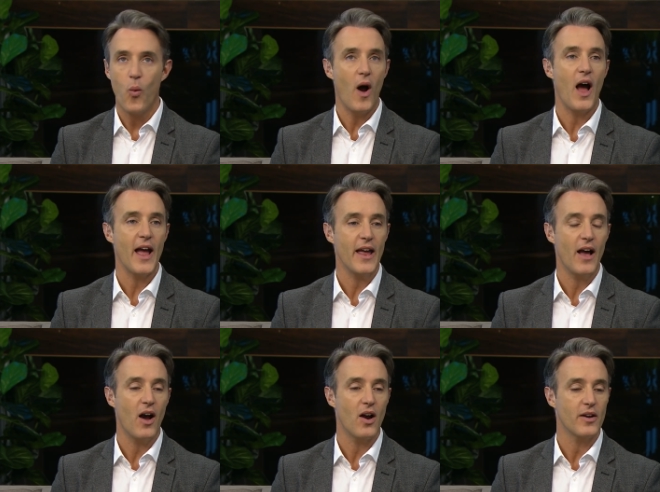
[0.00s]
Why
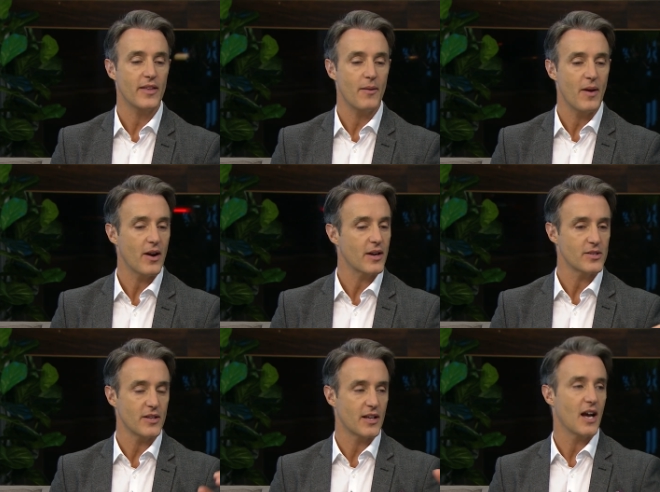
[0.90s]
are the
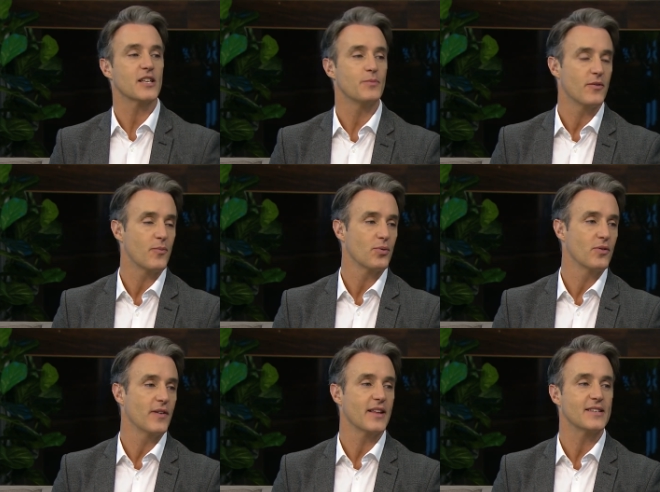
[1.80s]
Americans on the cusp of
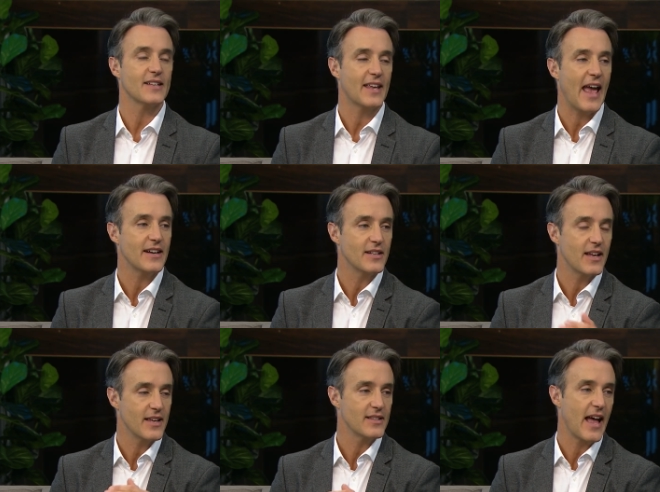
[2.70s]
approving this and Canada
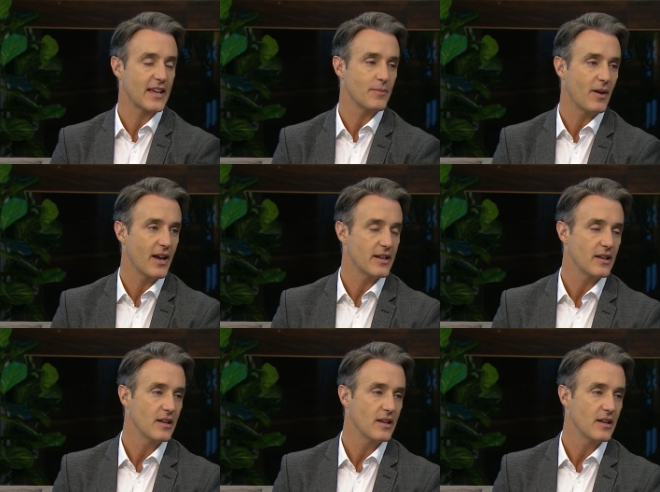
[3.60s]
is lagging behind?